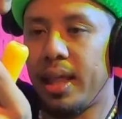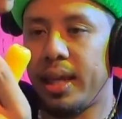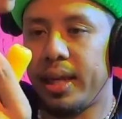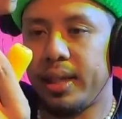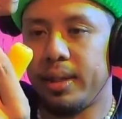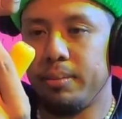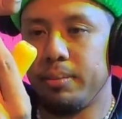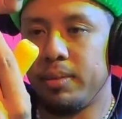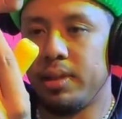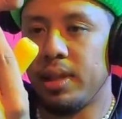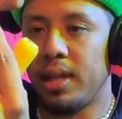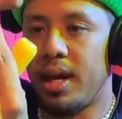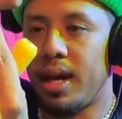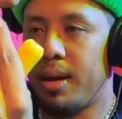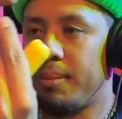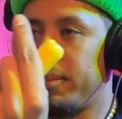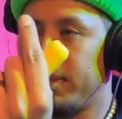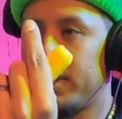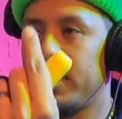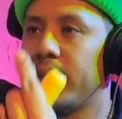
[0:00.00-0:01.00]
like them
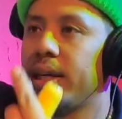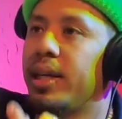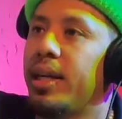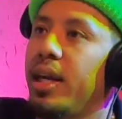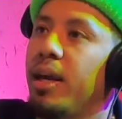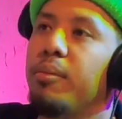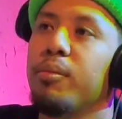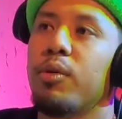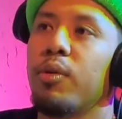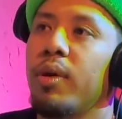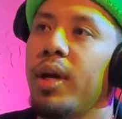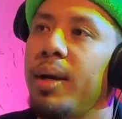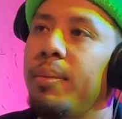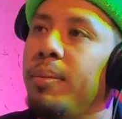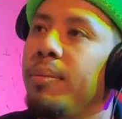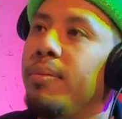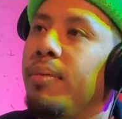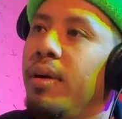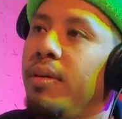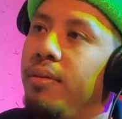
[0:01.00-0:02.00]
glob look like a damn
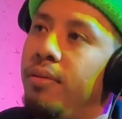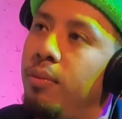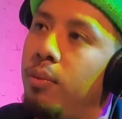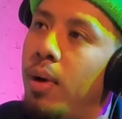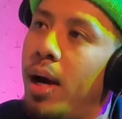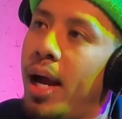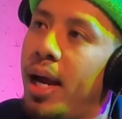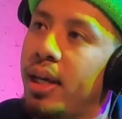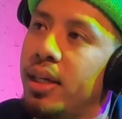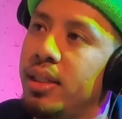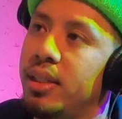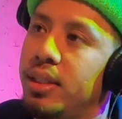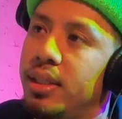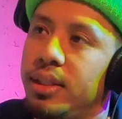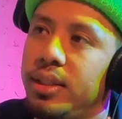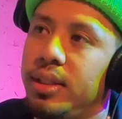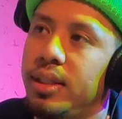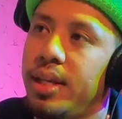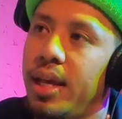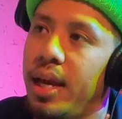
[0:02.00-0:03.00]
gram of wax.
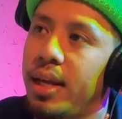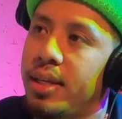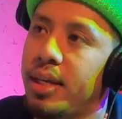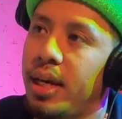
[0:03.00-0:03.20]
That